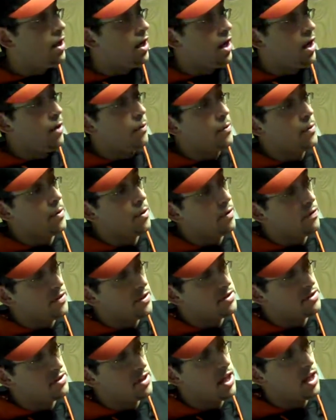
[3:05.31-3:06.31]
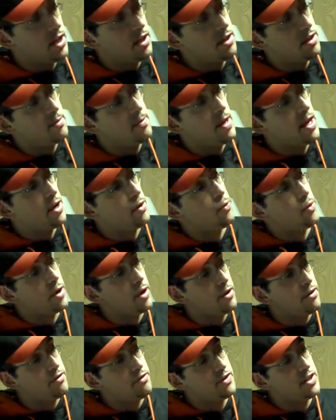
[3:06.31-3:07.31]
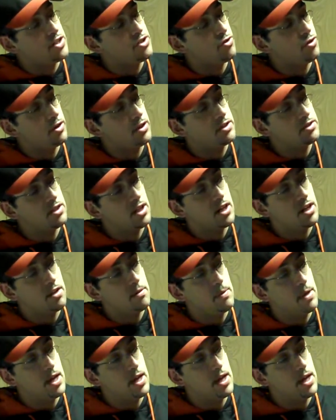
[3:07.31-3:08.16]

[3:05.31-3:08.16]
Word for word: Uh, we went over the side of the bag. One other feature on the side of the